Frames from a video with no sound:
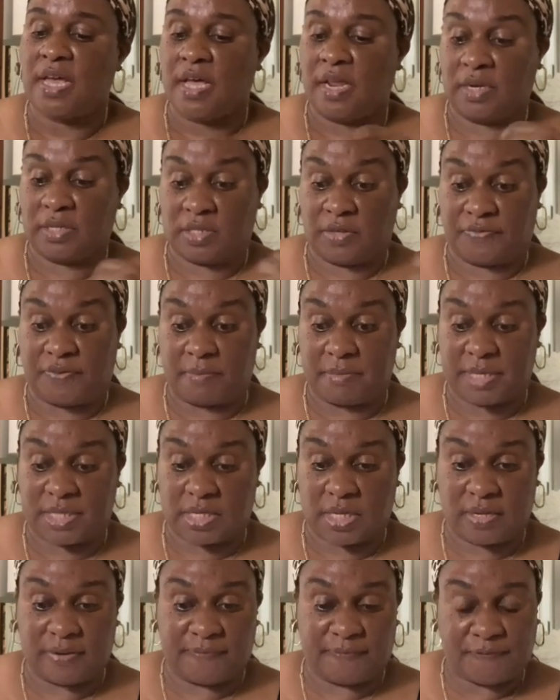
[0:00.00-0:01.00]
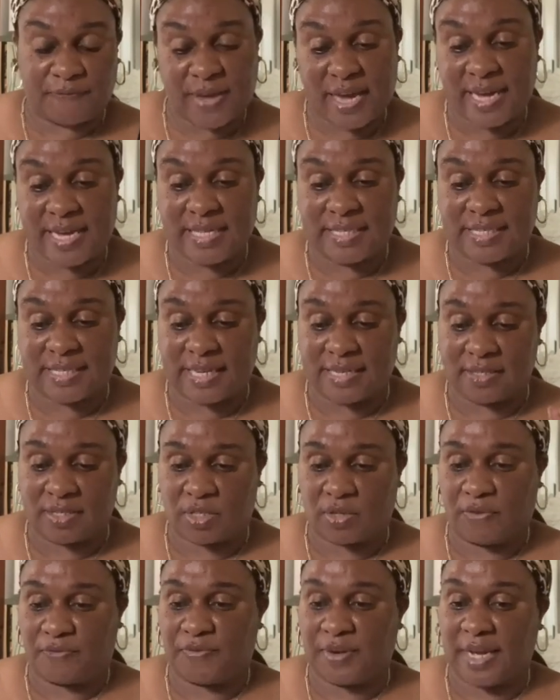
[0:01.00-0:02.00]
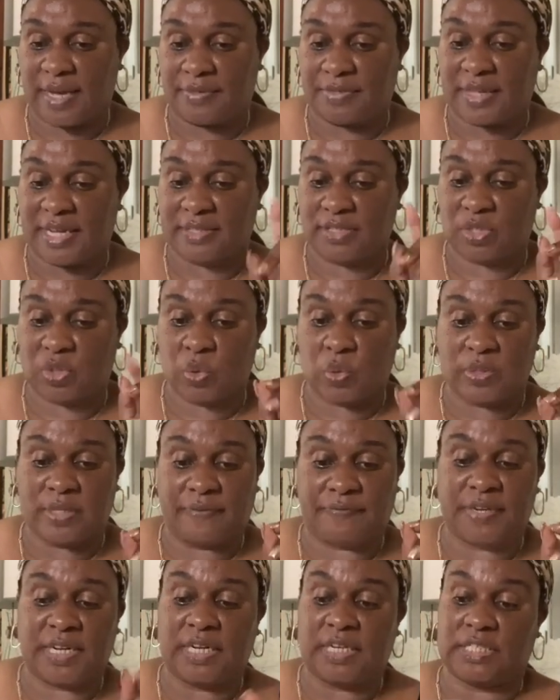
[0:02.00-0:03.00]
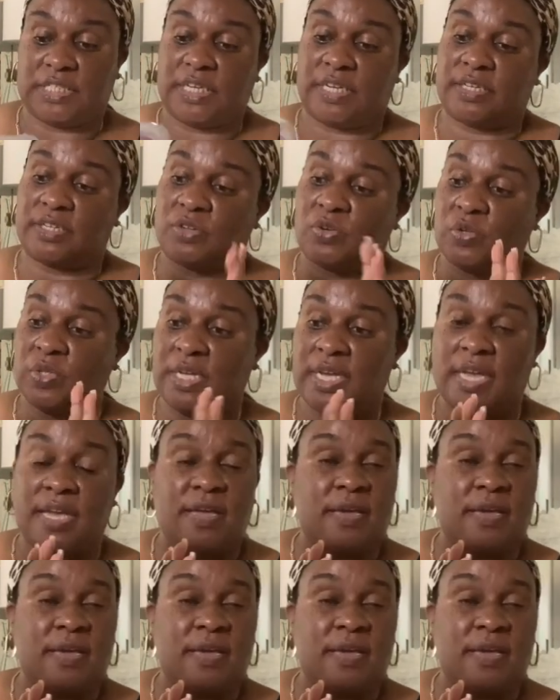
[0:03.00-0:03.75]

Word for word: a lot of Amazon finds and stuff like that, so definitely check it out.